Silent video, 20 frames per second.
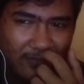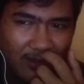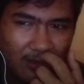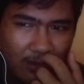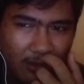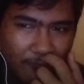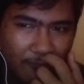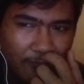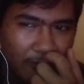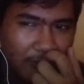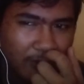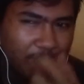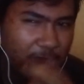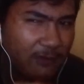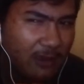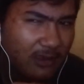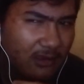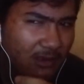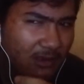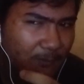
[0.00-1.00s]
From the
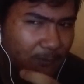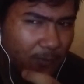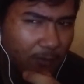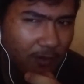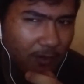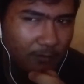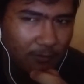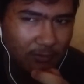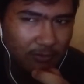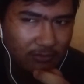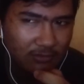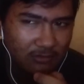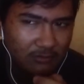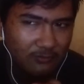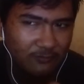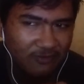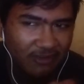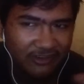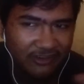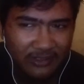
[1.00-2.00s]
fact
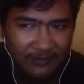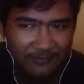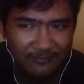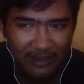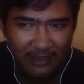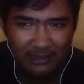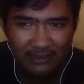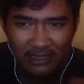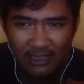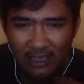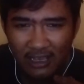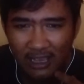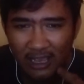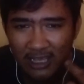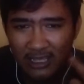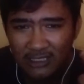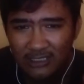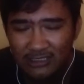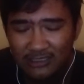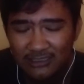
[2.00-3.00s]
that I
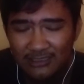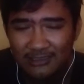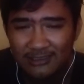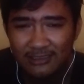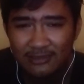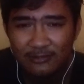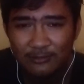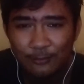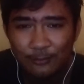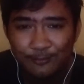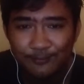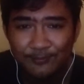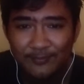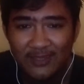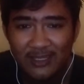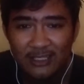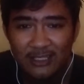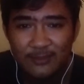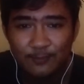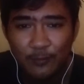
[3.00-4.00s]

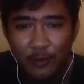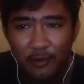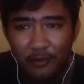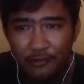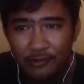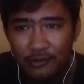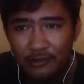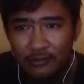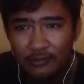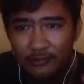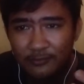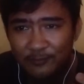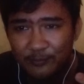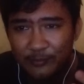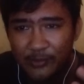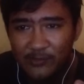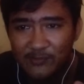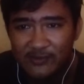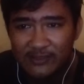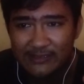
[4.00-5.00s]
spoke
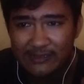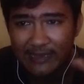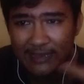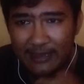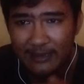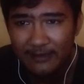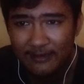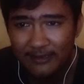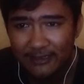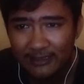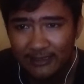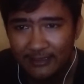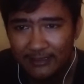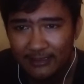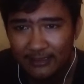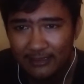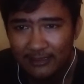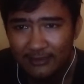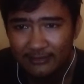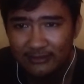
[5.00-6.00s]
previously,
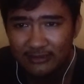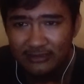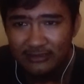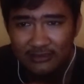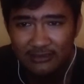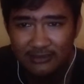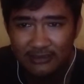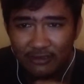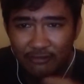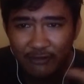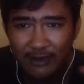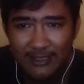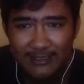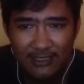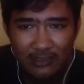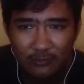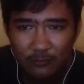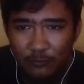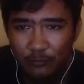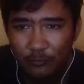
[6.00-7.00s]
the research
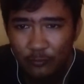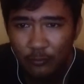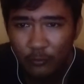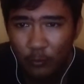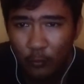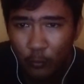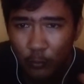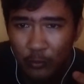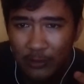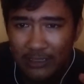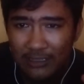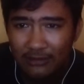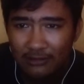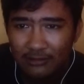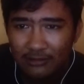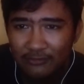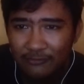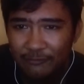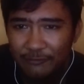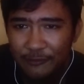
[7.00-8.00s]
will
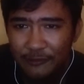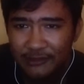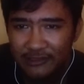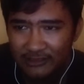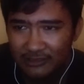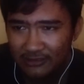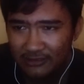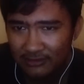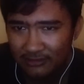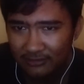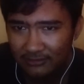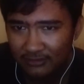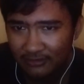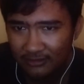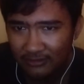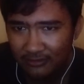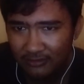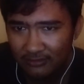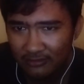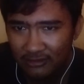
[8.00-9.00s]
reach
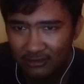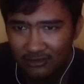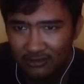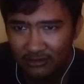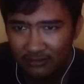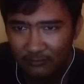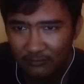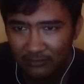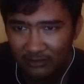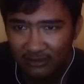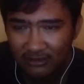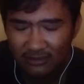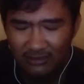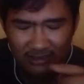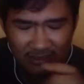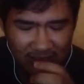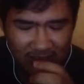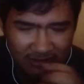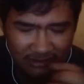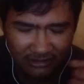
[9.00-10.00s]
the
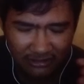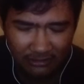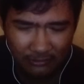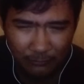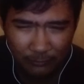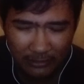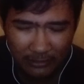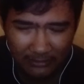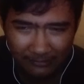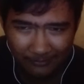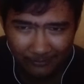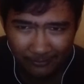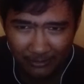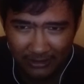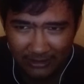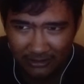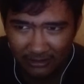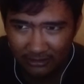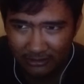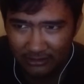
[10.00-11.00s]
researcher will
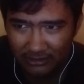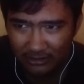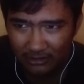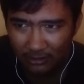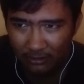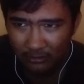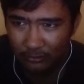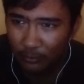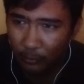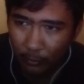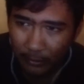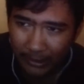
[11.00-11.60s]
research way